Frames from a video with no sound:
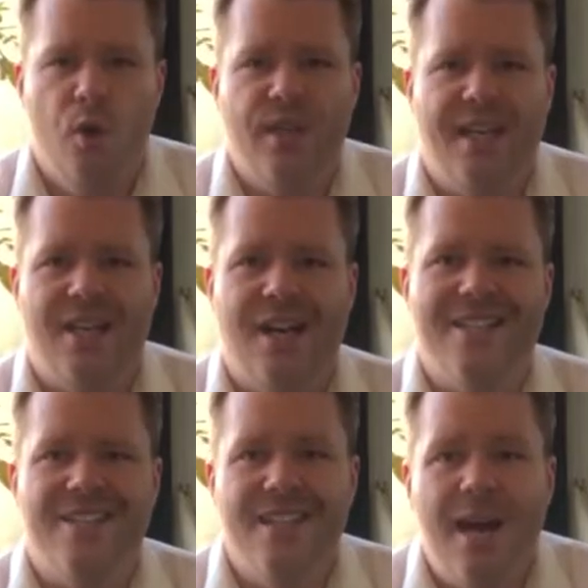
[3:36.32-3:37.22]
Okay
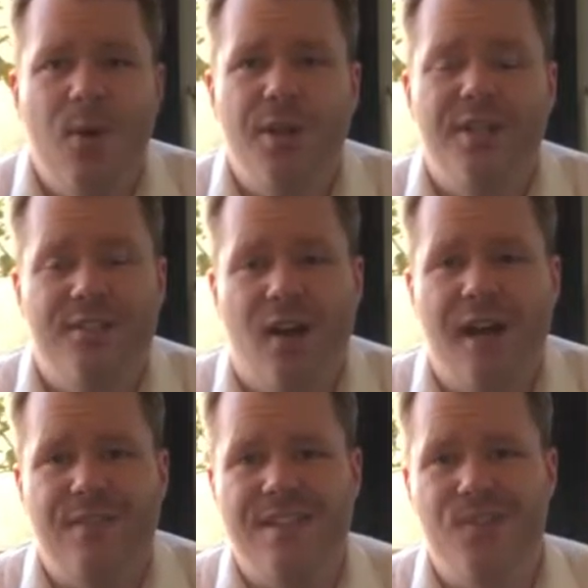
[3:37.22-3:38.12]
guys, now we're going to
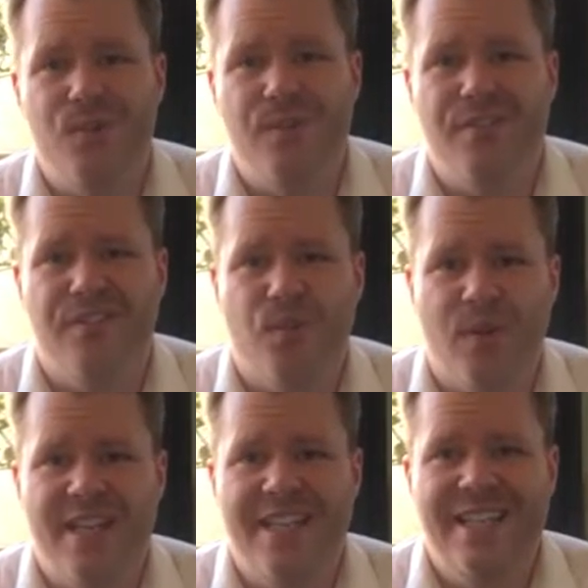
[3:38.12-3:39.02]
dive into the
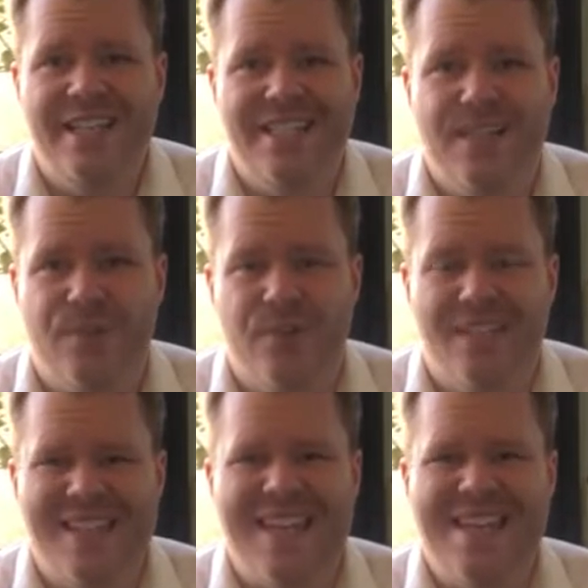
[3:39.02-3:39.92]
three
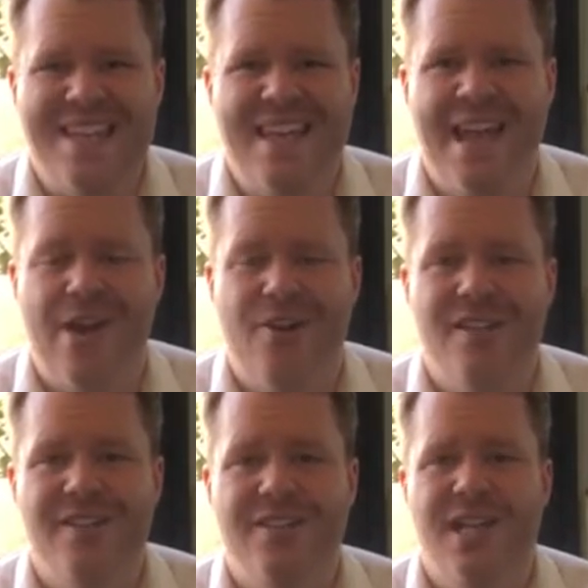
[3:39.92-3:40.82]
different key
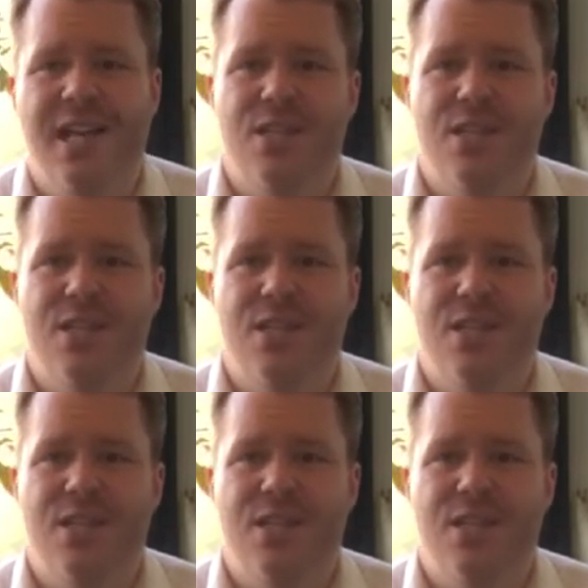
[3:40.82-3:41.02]
areas.